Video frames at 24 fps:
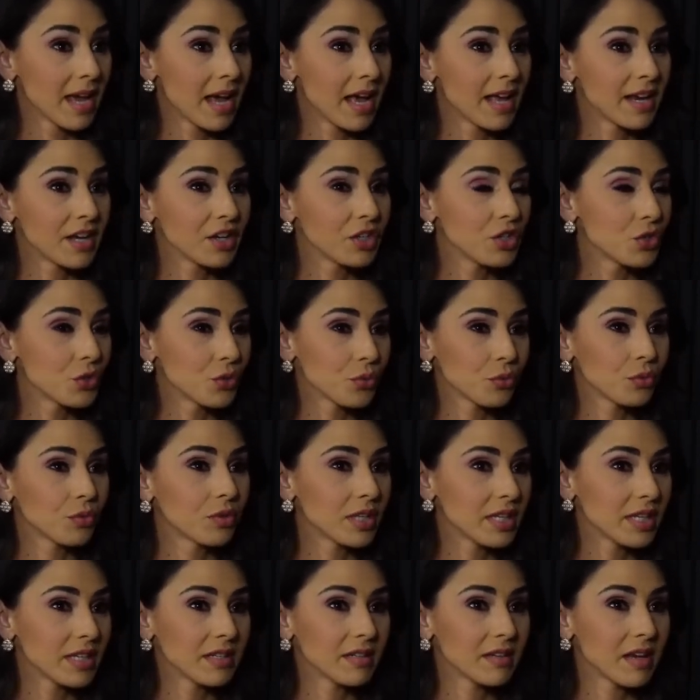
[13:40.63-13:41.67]
And I
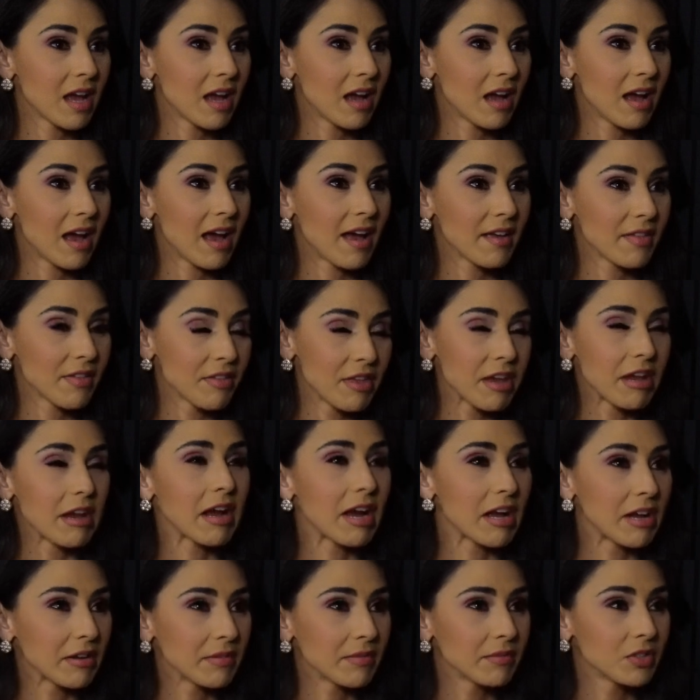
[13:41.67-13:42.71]
truly think
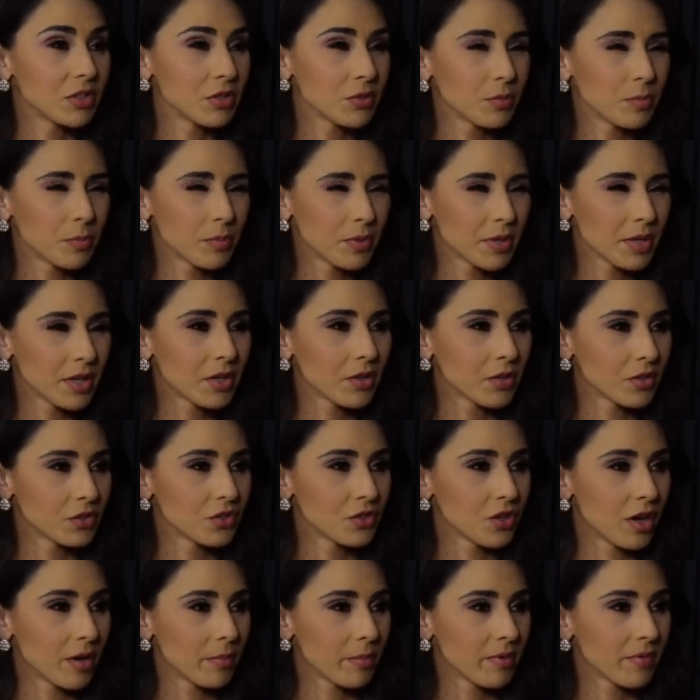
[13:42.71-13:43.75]
I do a pretty good
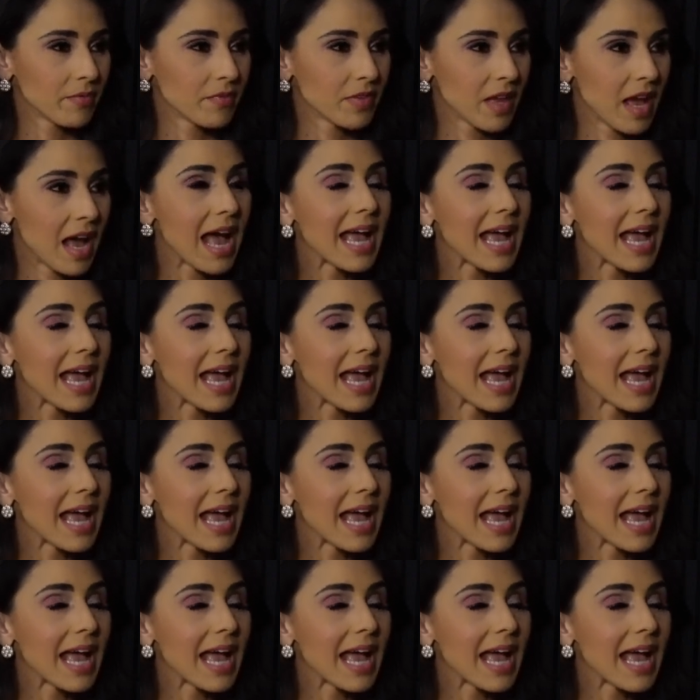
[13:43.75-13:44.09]
job of that.